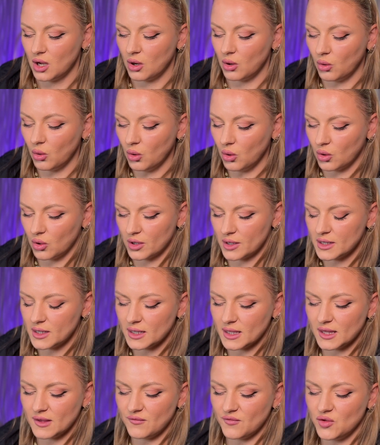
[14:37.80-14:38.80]
Or
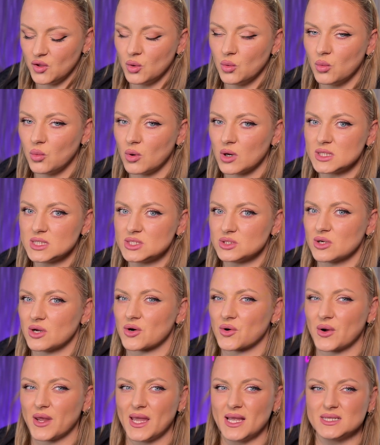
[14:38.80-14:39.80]
if you want to
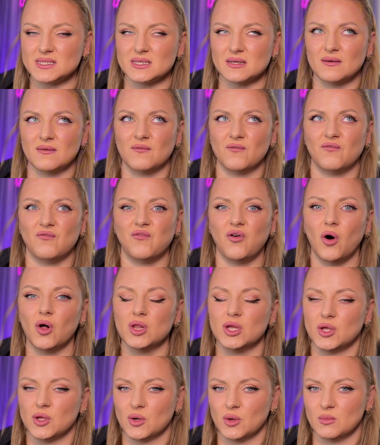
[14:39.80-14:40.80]
create
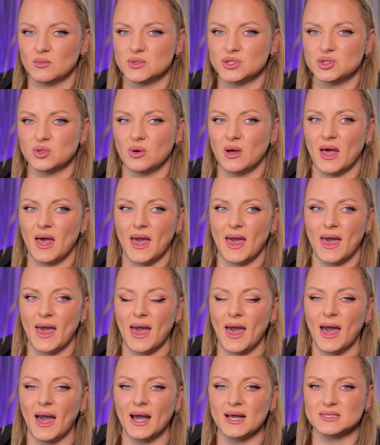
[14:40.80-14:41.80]
volume, to
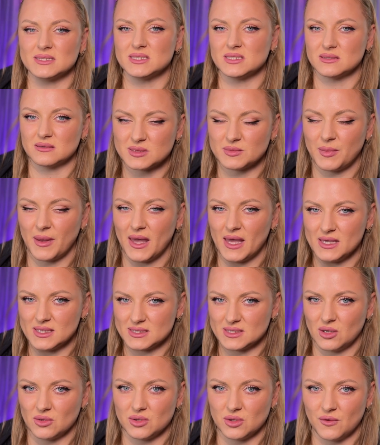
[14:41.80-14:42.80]
add
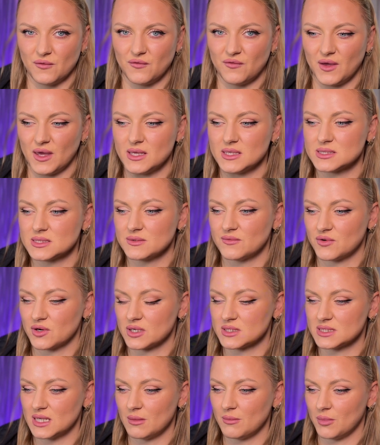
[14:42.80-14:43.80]
space on your face, for
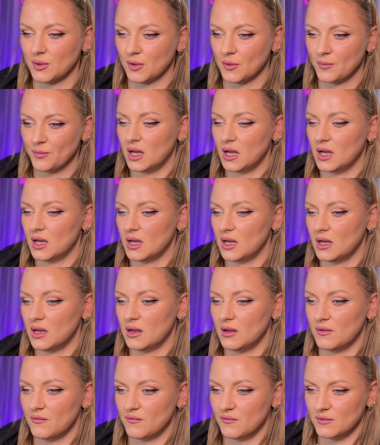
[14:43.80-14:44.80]
example,
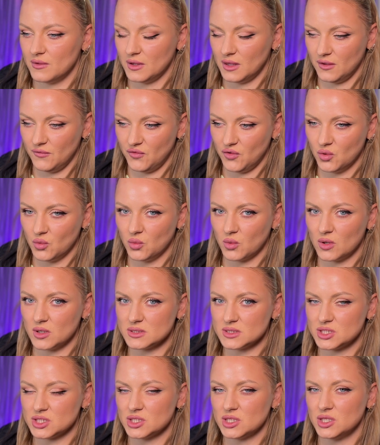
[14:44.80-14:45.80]
if you
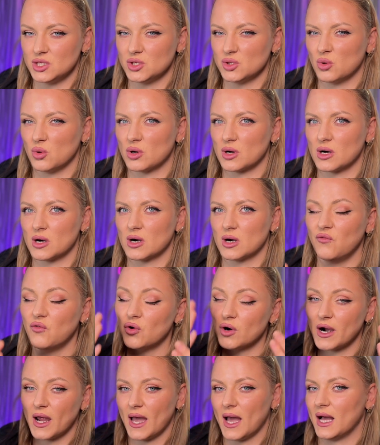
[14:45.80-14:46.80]
want your
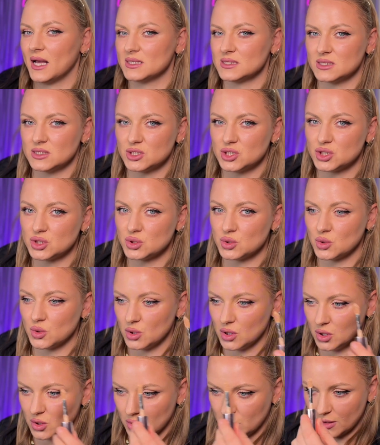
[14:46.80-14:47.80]
forehead to
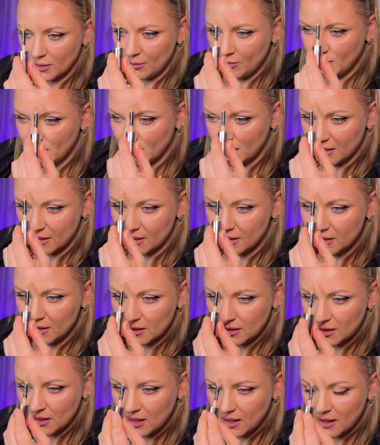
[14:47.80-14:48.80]
look
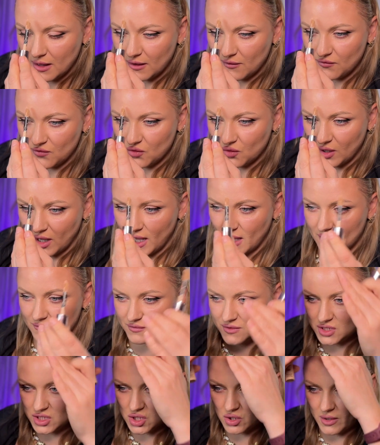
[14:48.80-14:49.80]
bigger, if you have
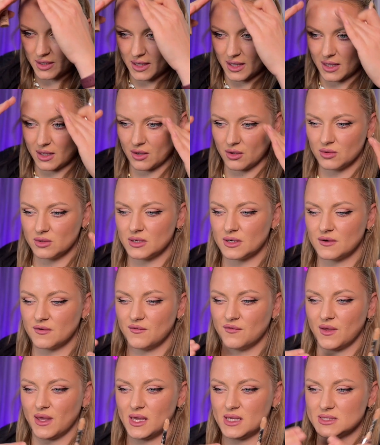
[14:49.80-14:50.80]
triangular
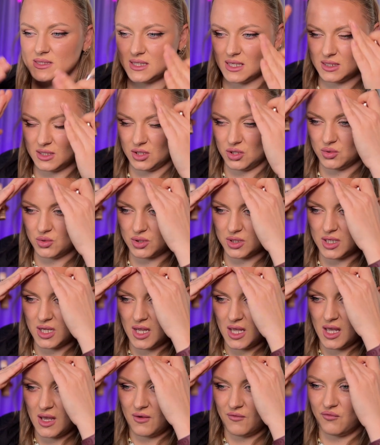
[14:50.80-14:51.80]
face and your
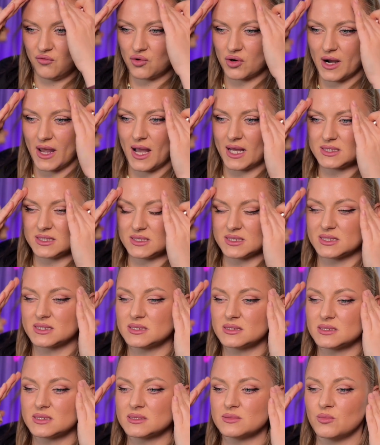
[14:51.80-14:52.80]
forehead
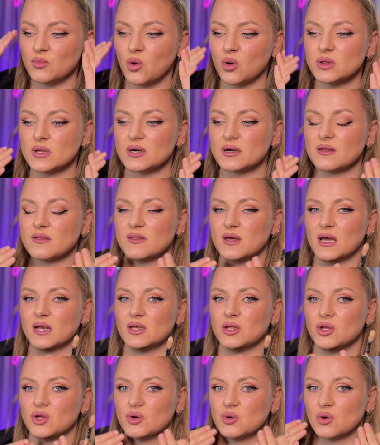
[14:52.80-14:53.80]
is smaller than
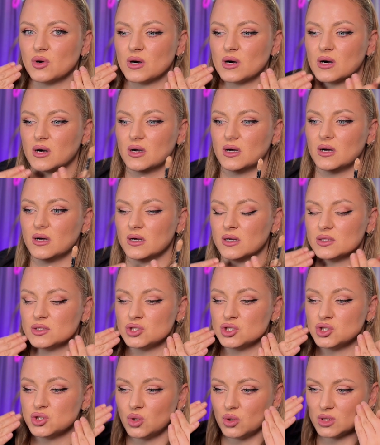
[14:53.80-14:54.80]
your
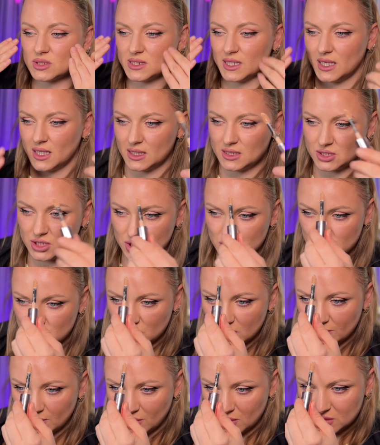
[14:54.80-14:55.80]
jaws and
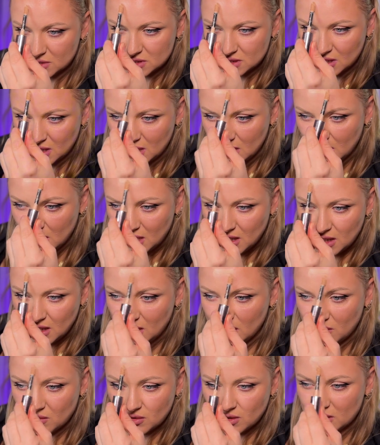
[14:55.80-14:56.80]
cheekbones,
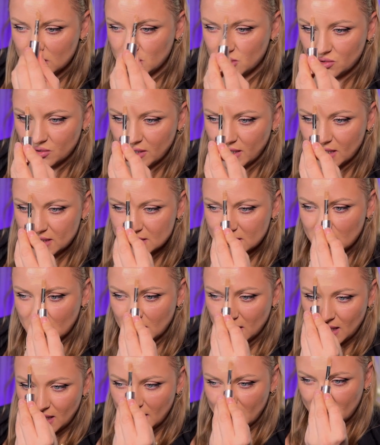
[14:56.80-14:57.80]
you can create
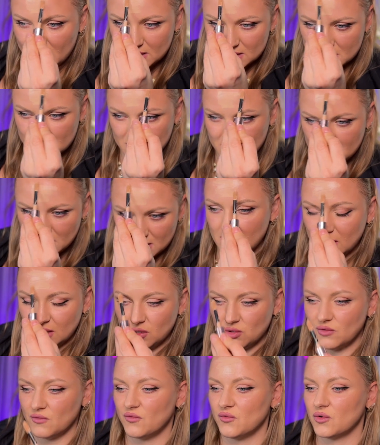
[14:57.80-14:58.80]
light in
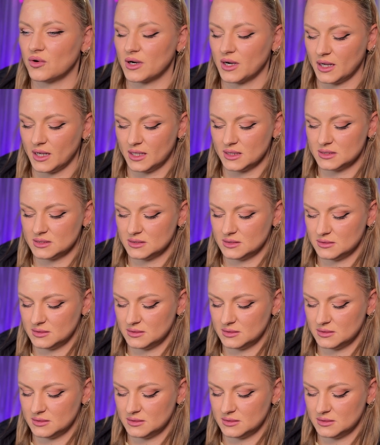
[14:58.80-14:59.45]
your forehead